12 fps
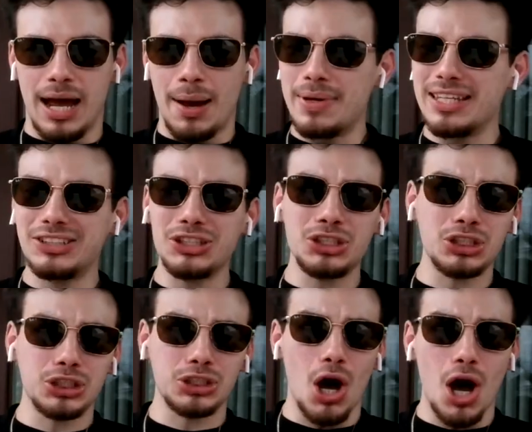I mean, it's just
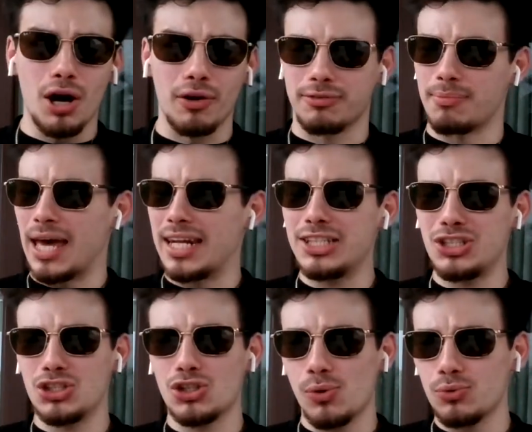soft, man. It's
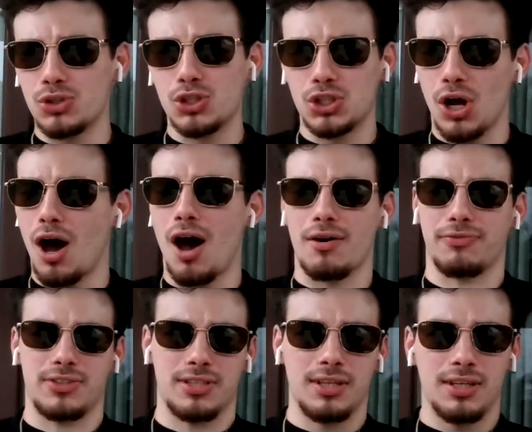so soft.